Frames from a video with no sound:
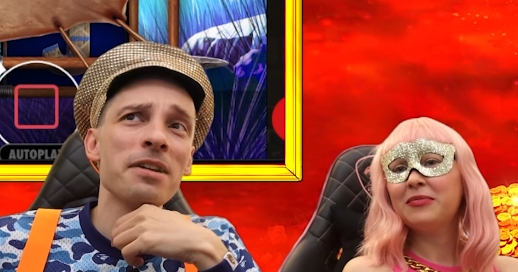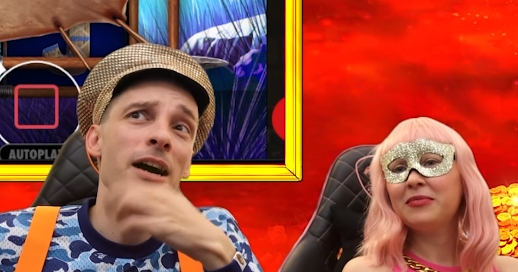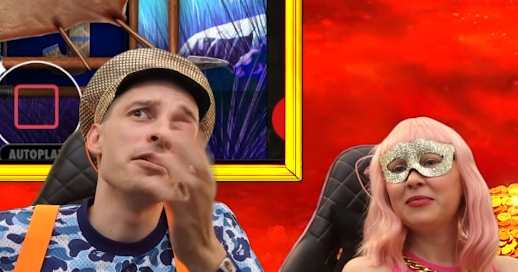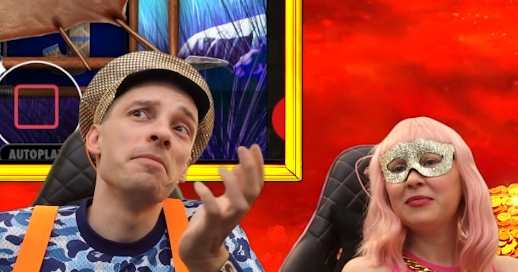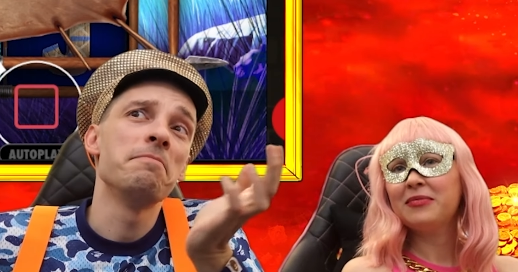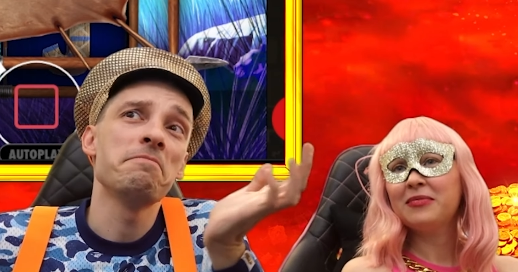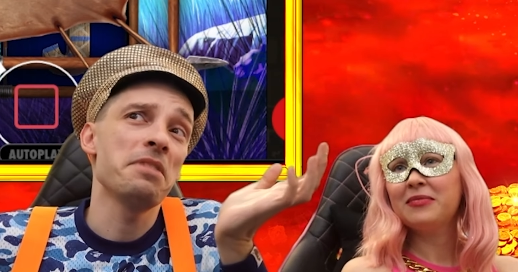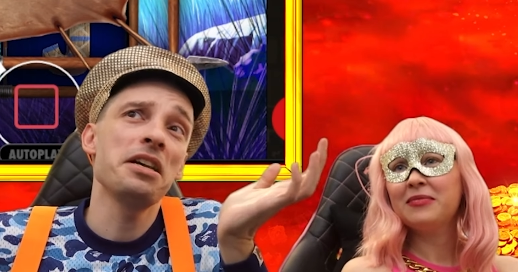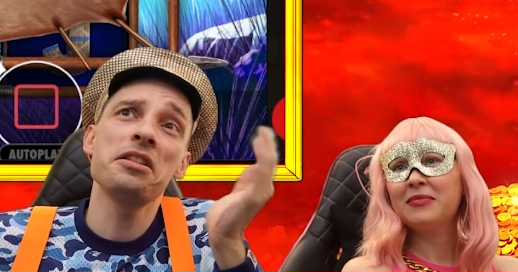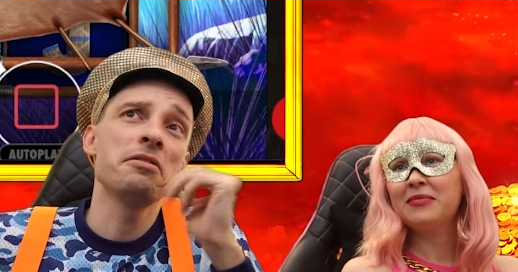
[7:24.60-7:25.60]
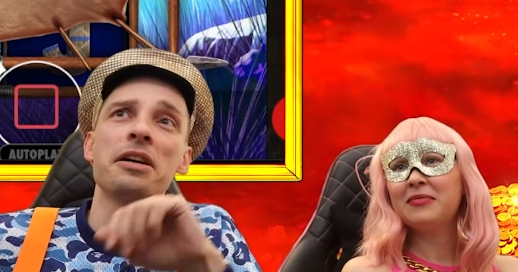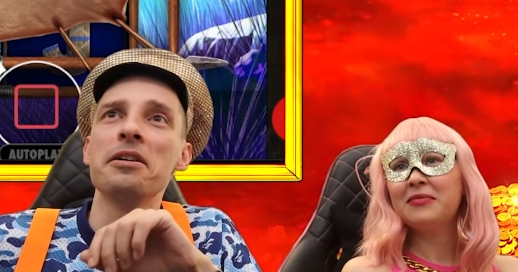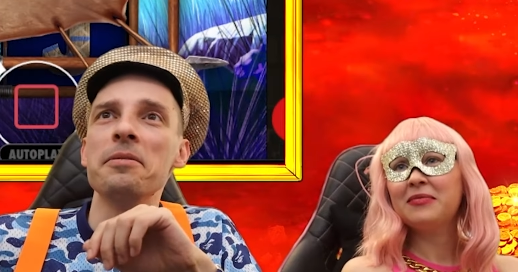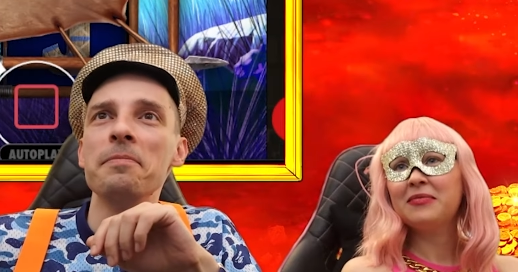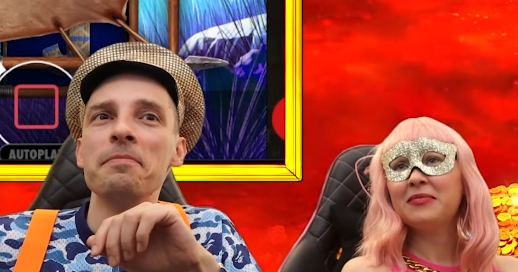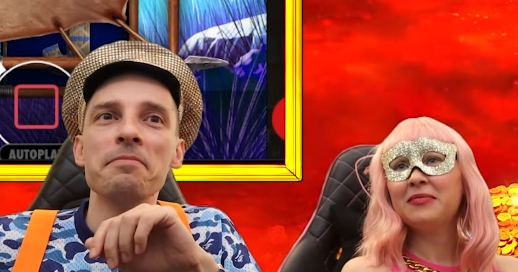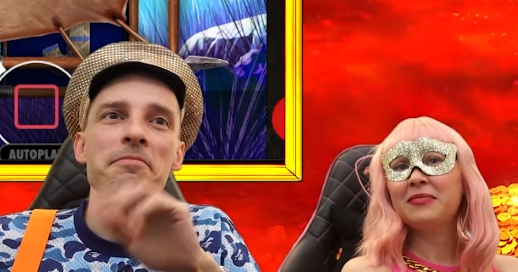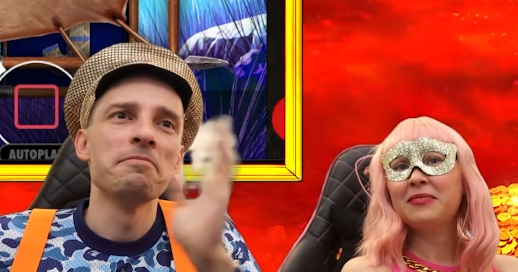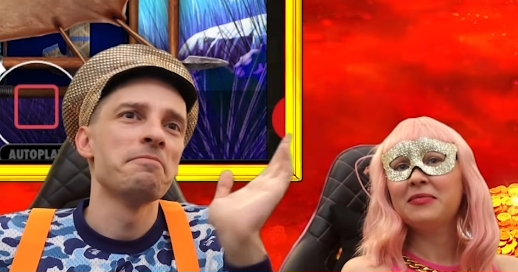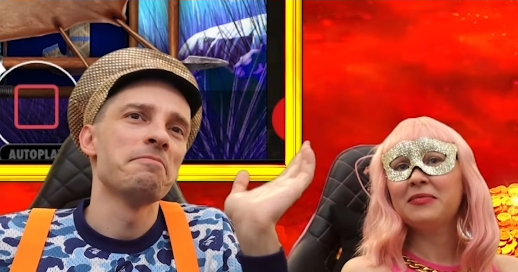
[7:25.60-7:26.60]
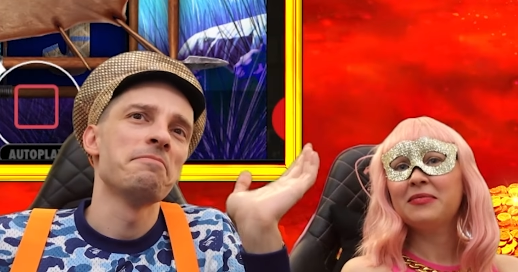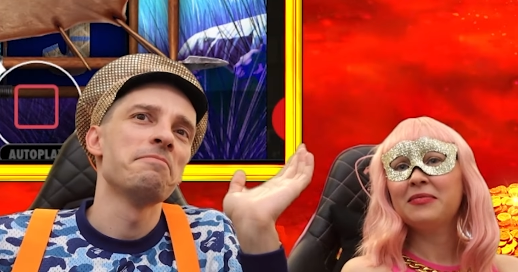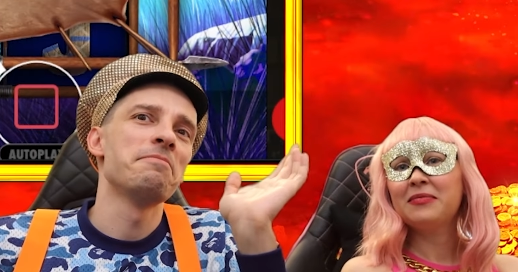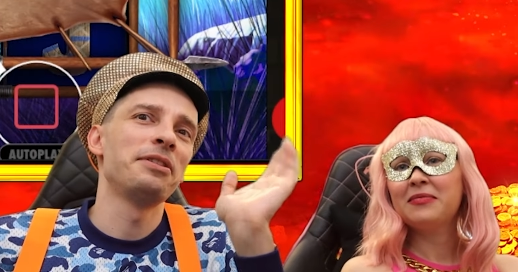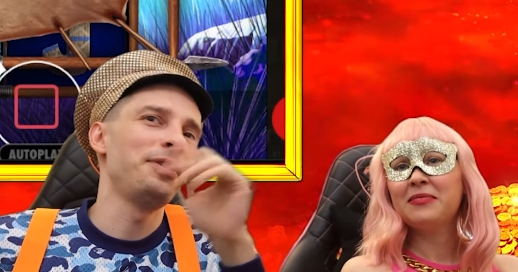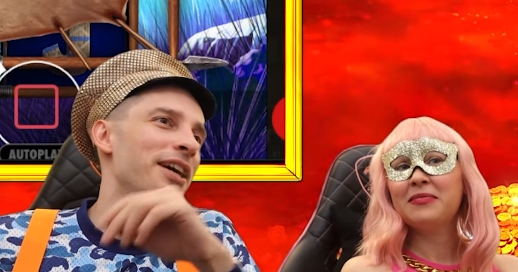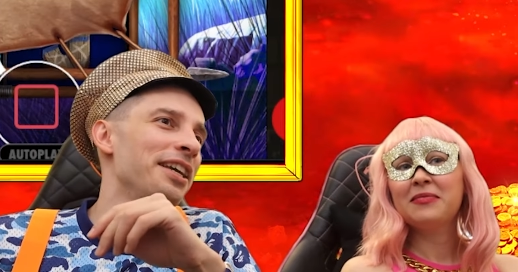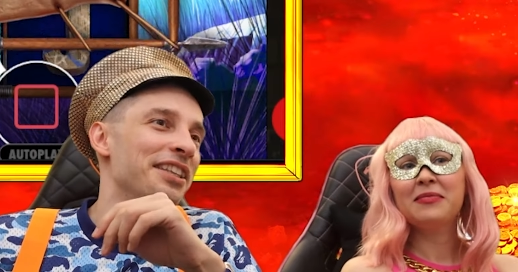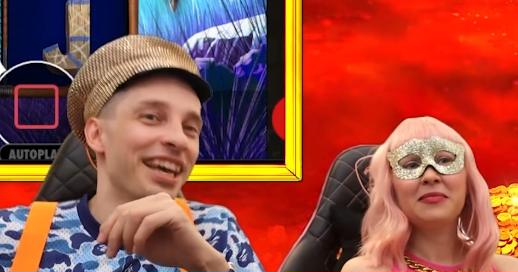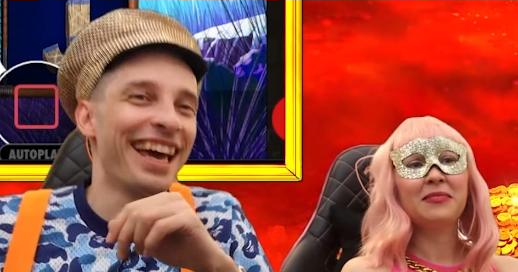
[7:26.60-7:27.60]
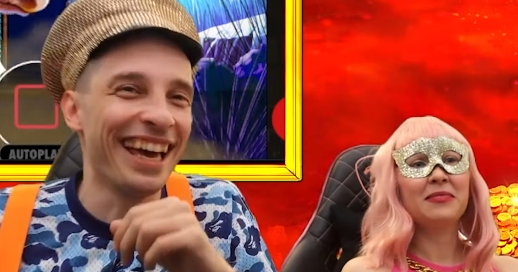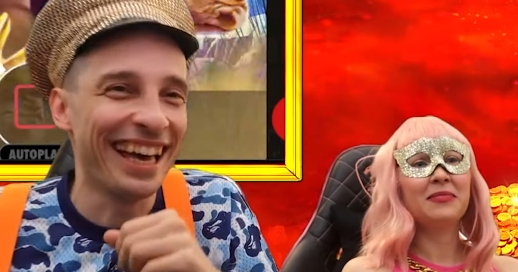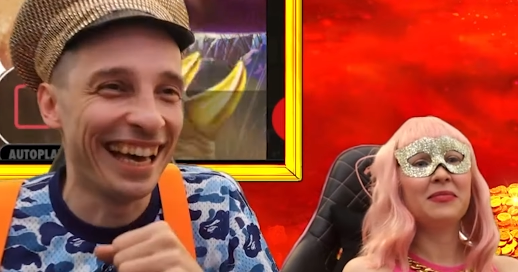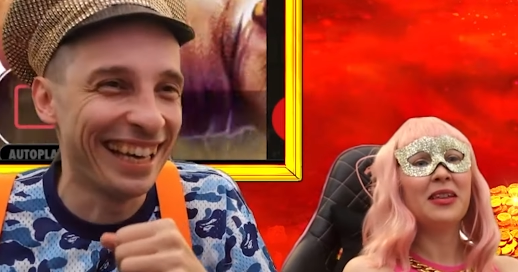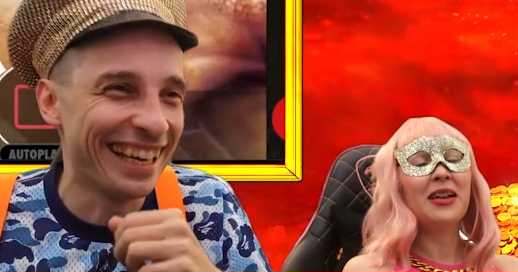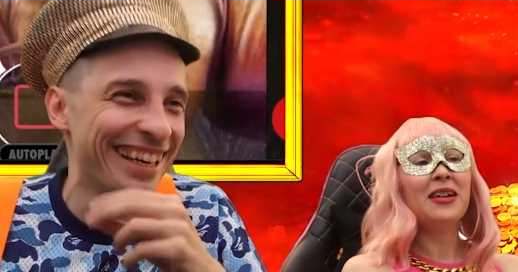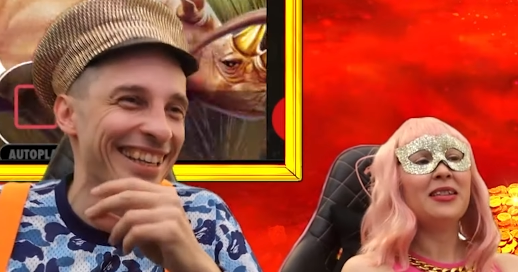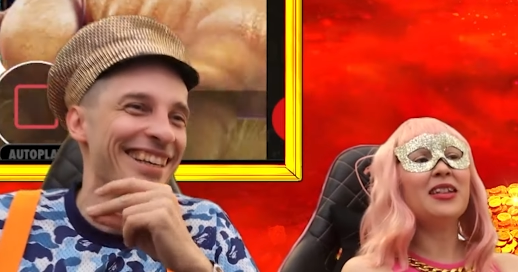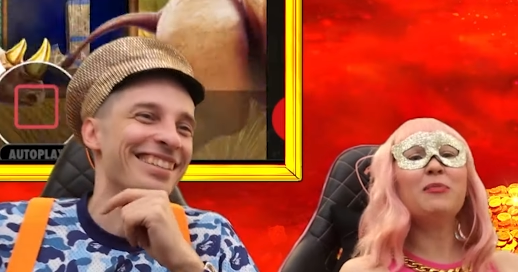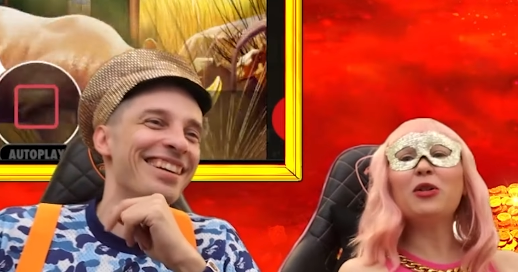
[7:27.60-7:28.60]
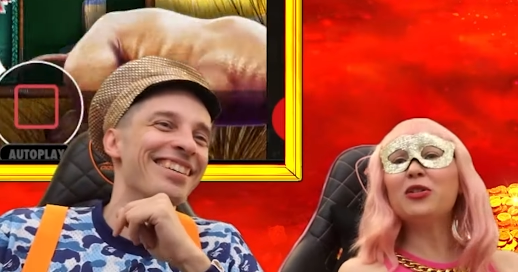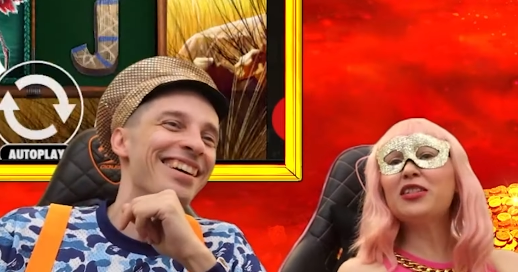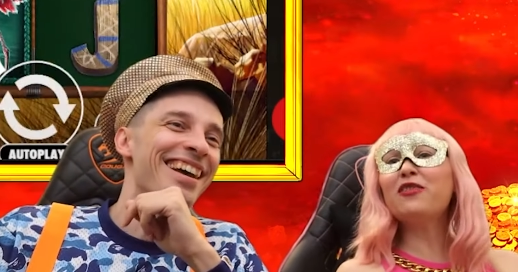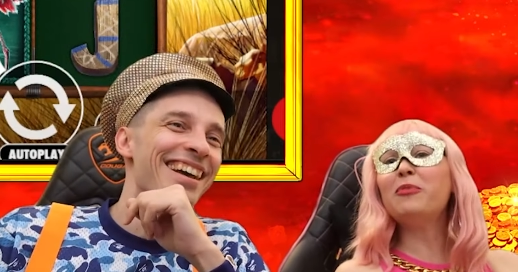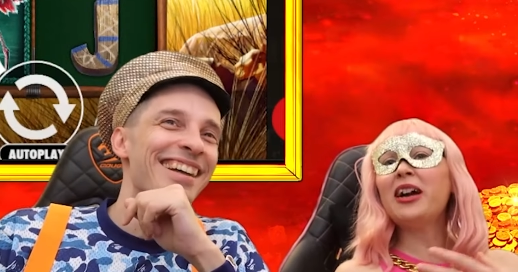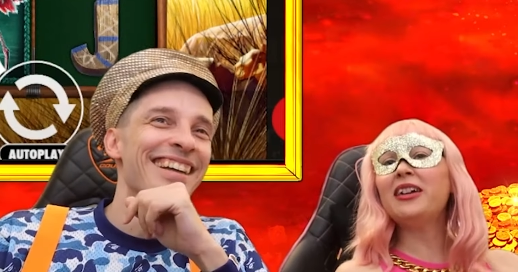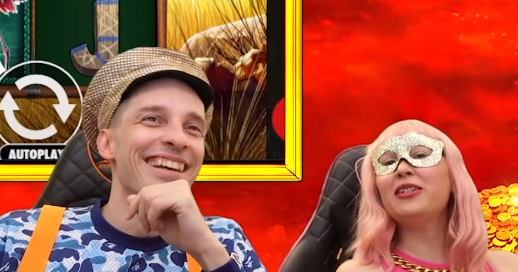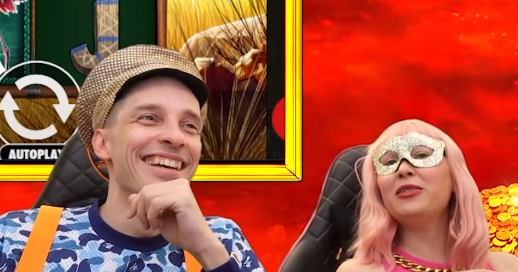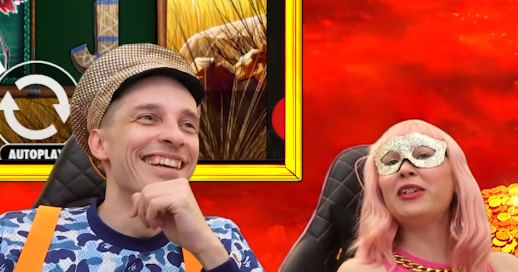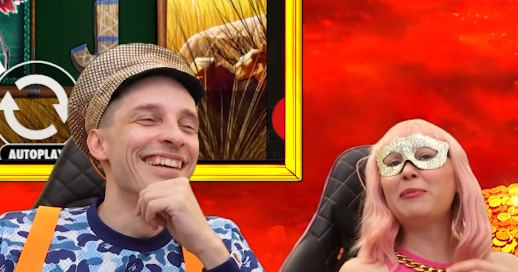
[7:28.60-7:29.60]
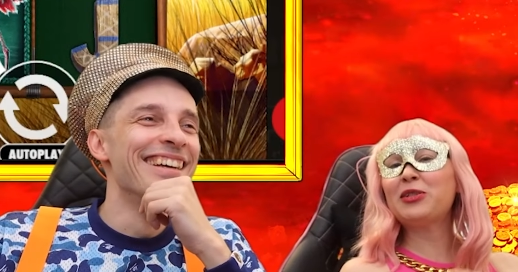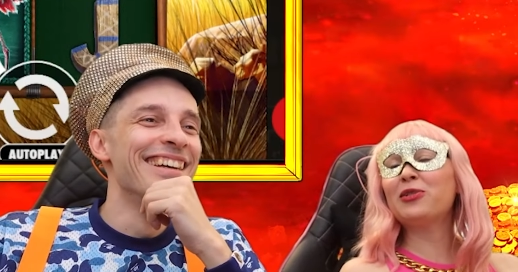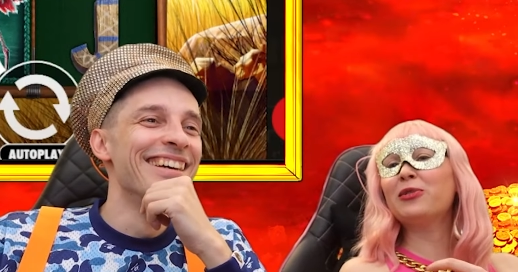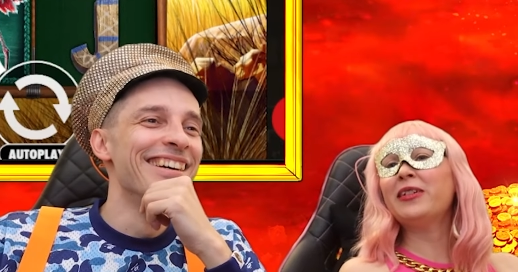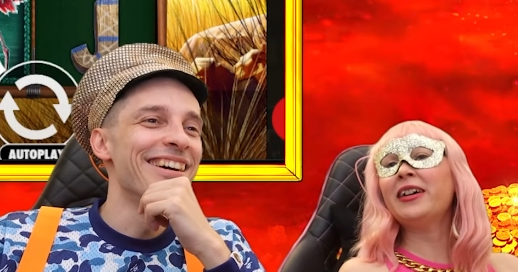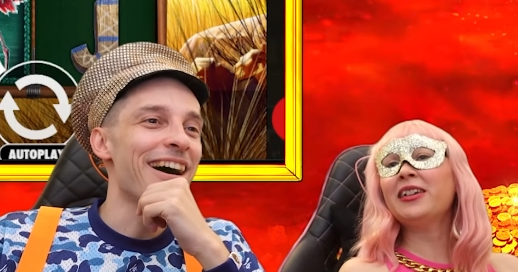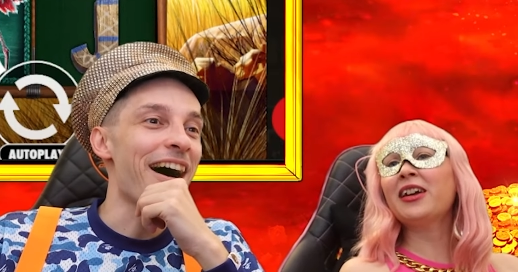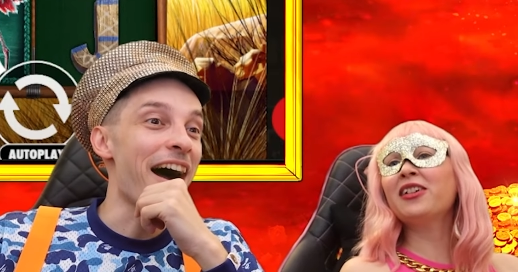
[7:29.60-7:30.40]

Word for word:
Speaker 1: How? I don't know how. But we like it.
Speaker 2: Let's go. Because of my rap song. Can